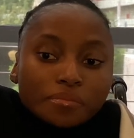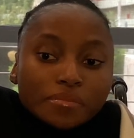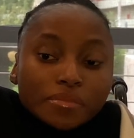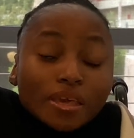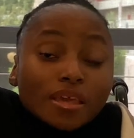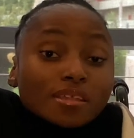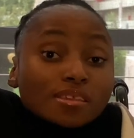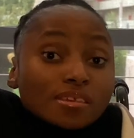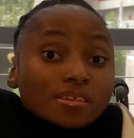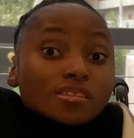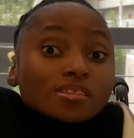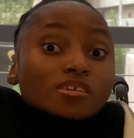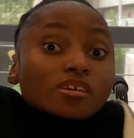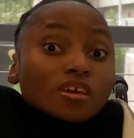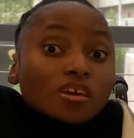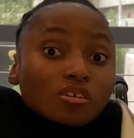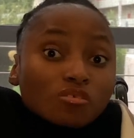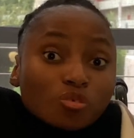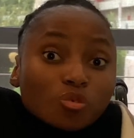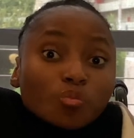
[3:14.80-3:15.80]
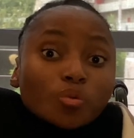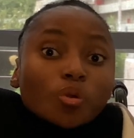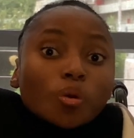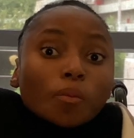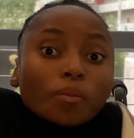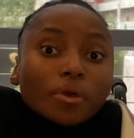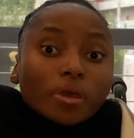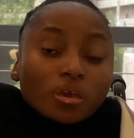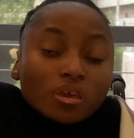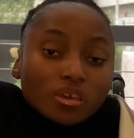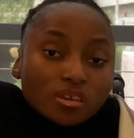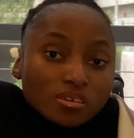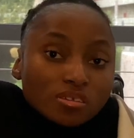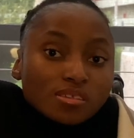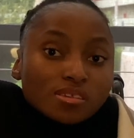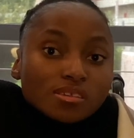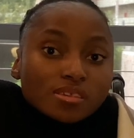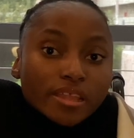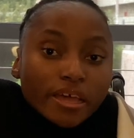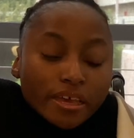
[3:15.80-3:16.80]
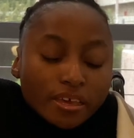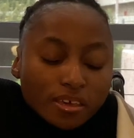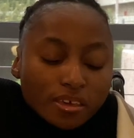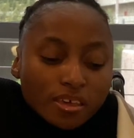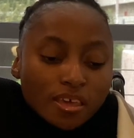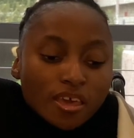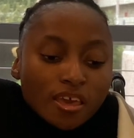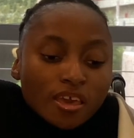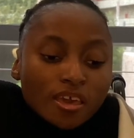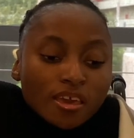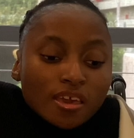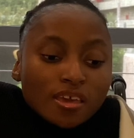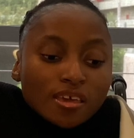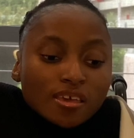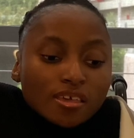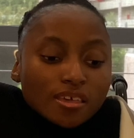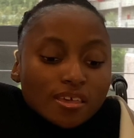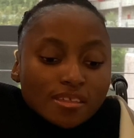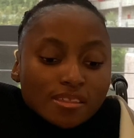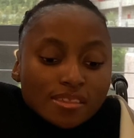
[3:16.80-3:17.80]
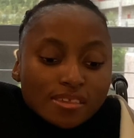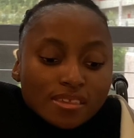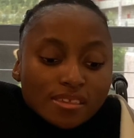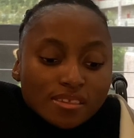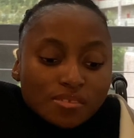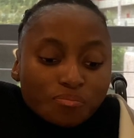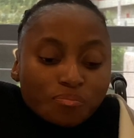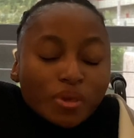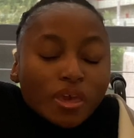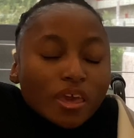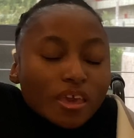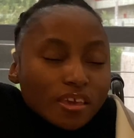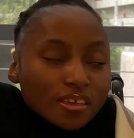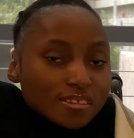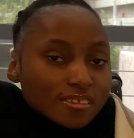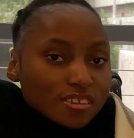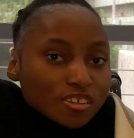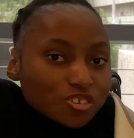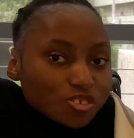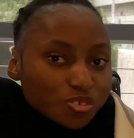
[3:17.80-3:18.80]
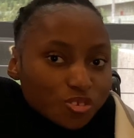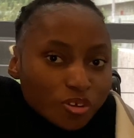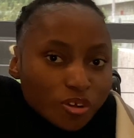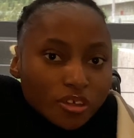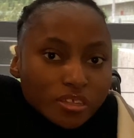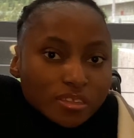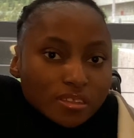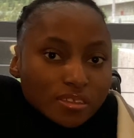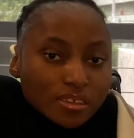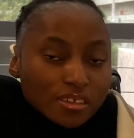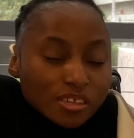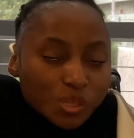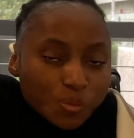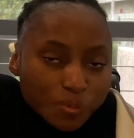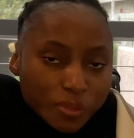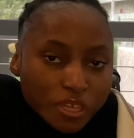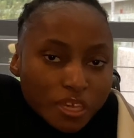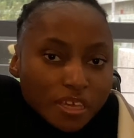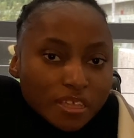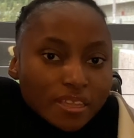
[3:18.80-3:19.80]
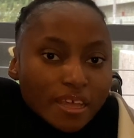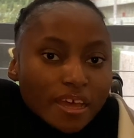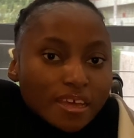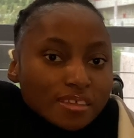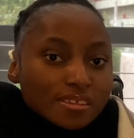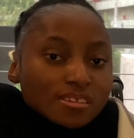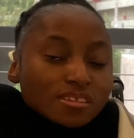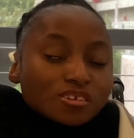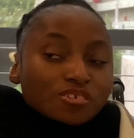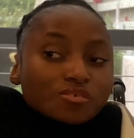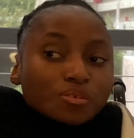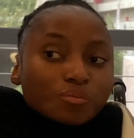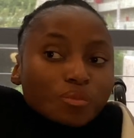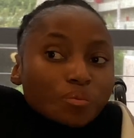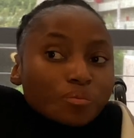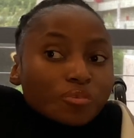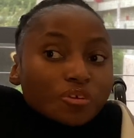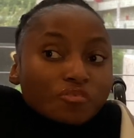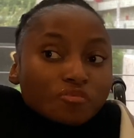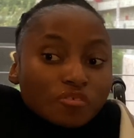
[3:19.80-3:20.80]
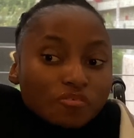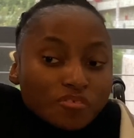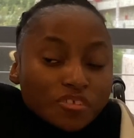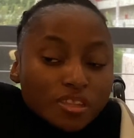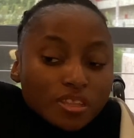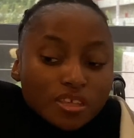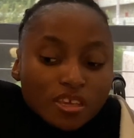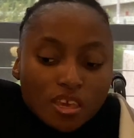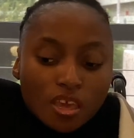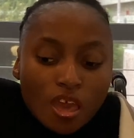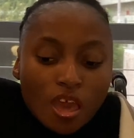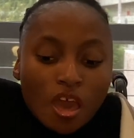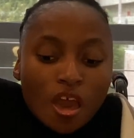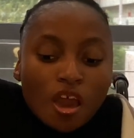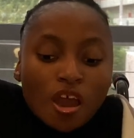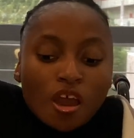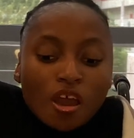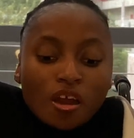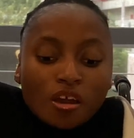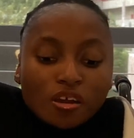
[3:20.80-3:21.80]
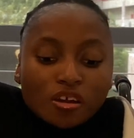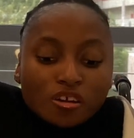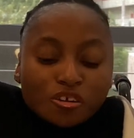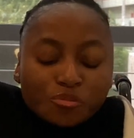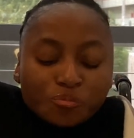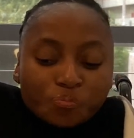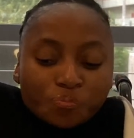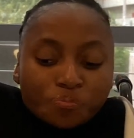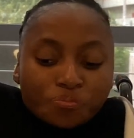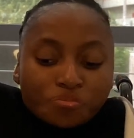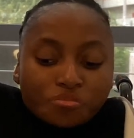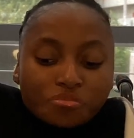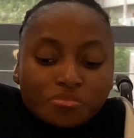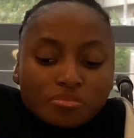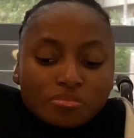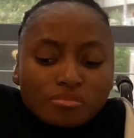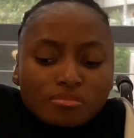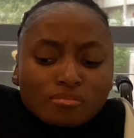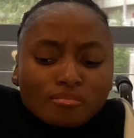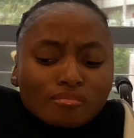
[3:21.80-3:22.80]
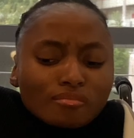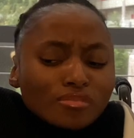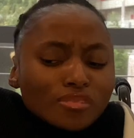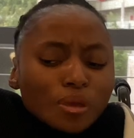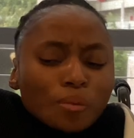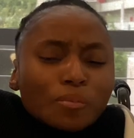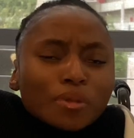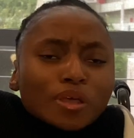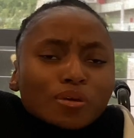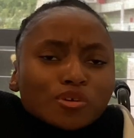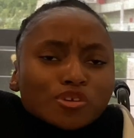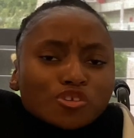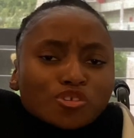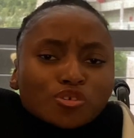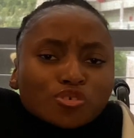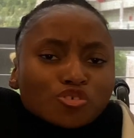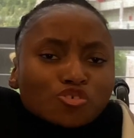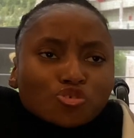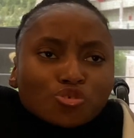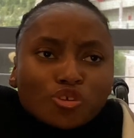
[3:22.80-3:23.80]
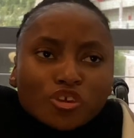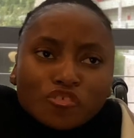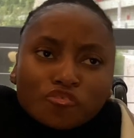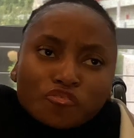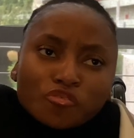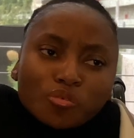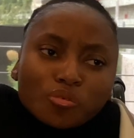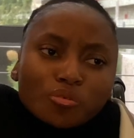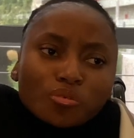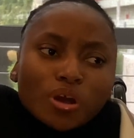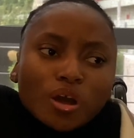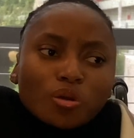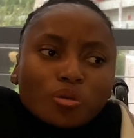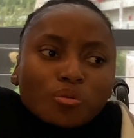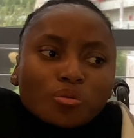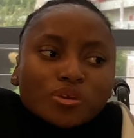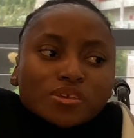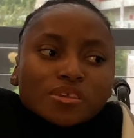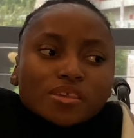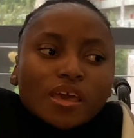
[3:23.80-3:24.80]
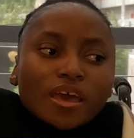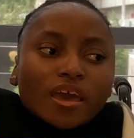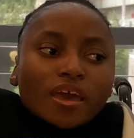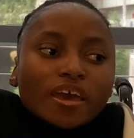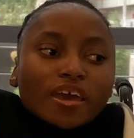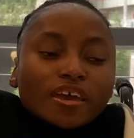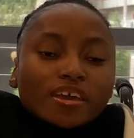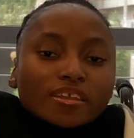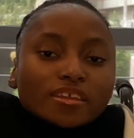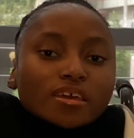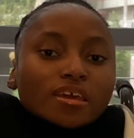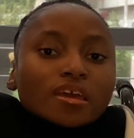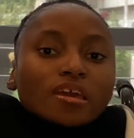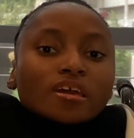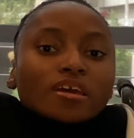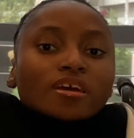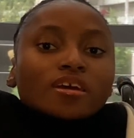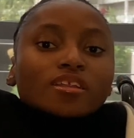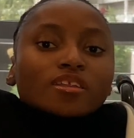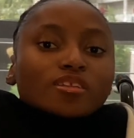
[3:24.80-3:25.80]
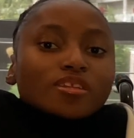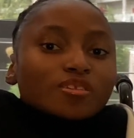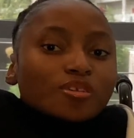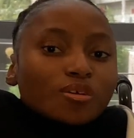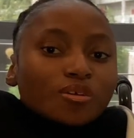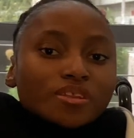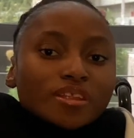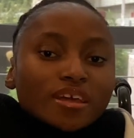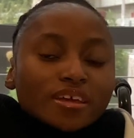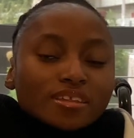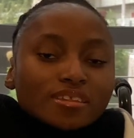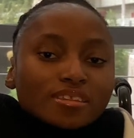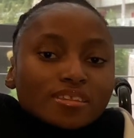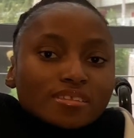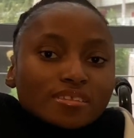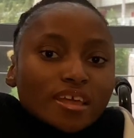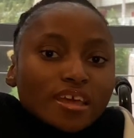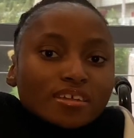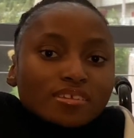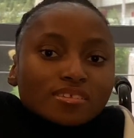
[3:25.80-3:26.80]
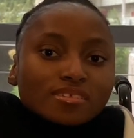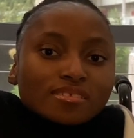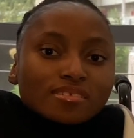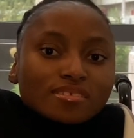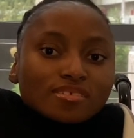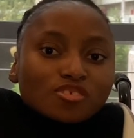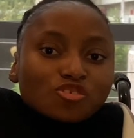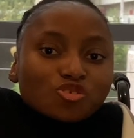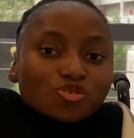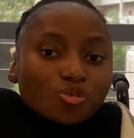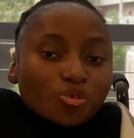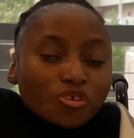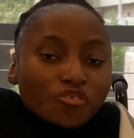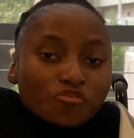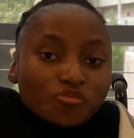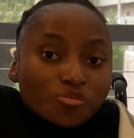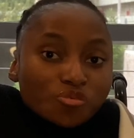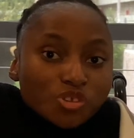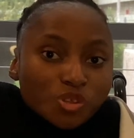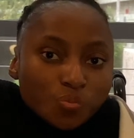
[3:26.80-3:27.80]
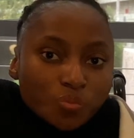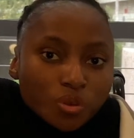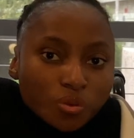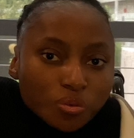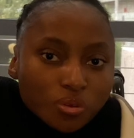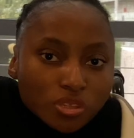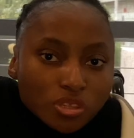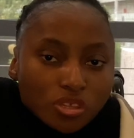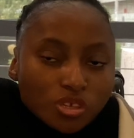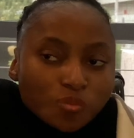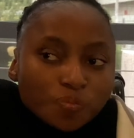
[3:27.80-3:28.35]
It's terrible pains, like it's pains that you can't explain. I still remember vividly. But I was so joyful. I always had, like that joyful spirit.